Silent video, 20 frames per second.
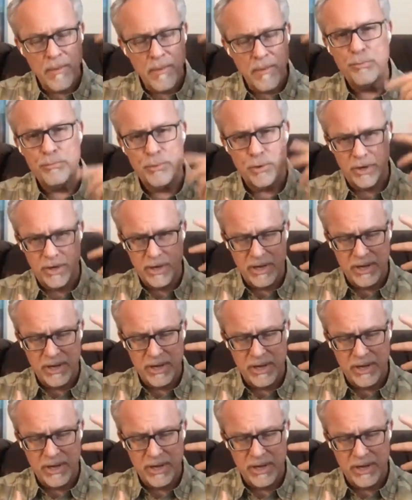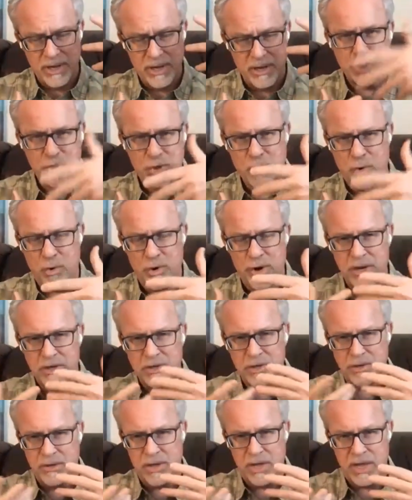the mind will put some
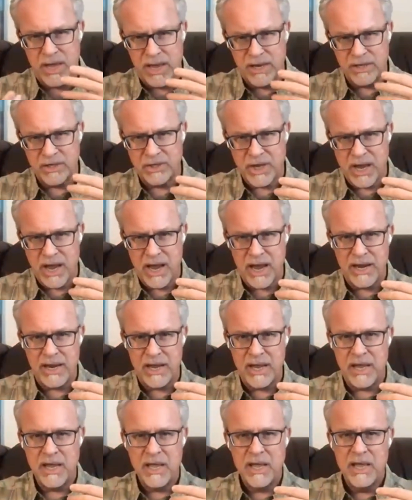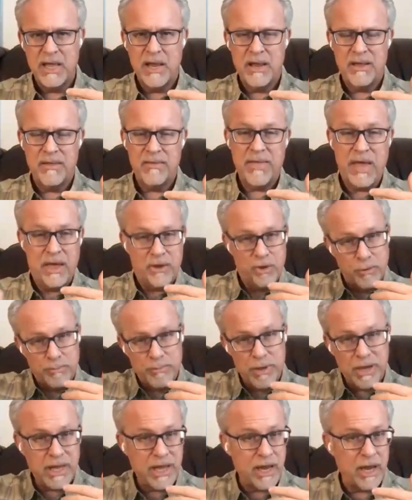story to the anxiety
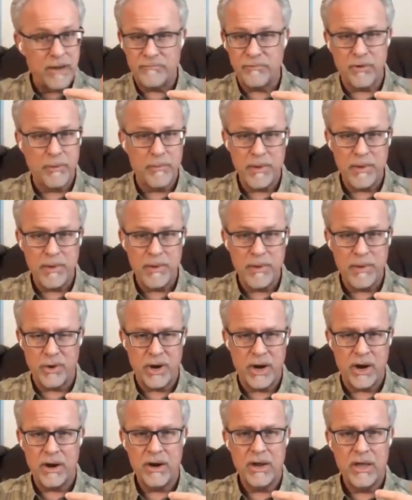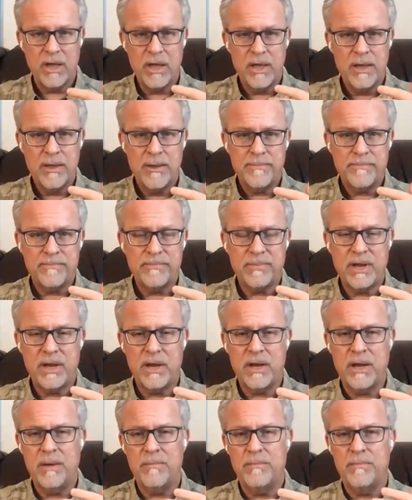that you're picking up from elsewhere,
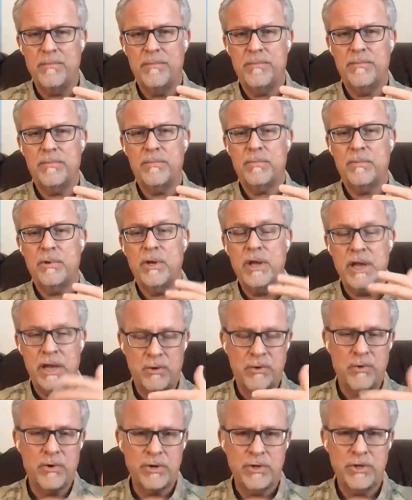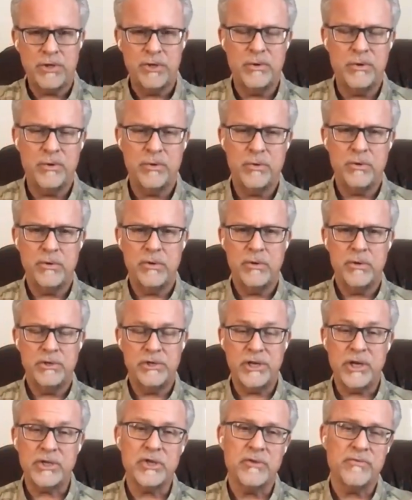in order to
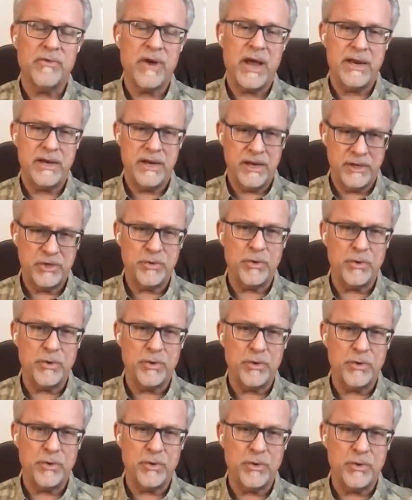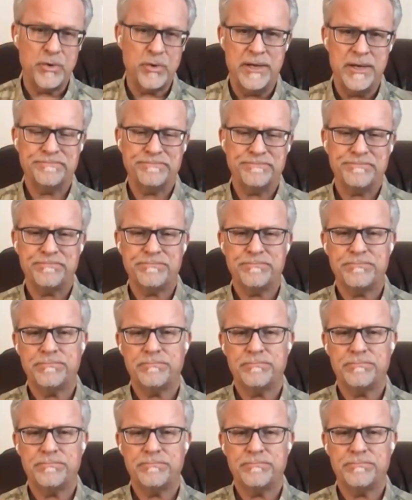justify it and to explain it.